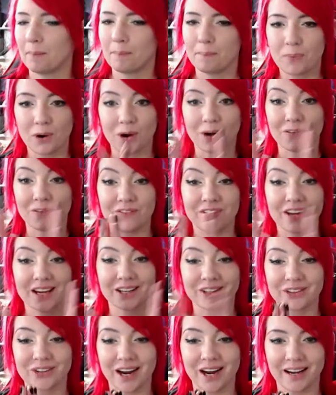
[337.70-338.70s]

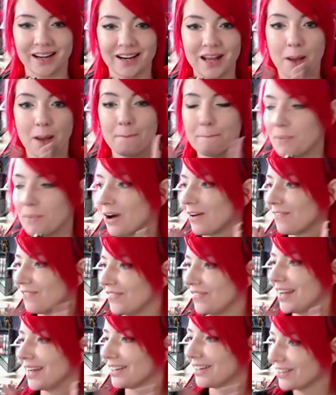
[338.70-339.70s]
Perfect grade,
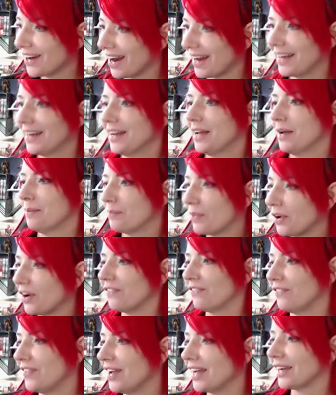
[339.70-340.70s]
perfect grade,
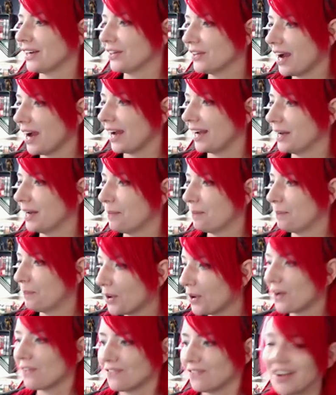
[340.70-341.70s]
perfect grade,
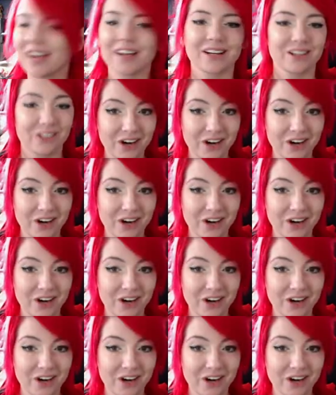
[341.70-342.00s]
perfect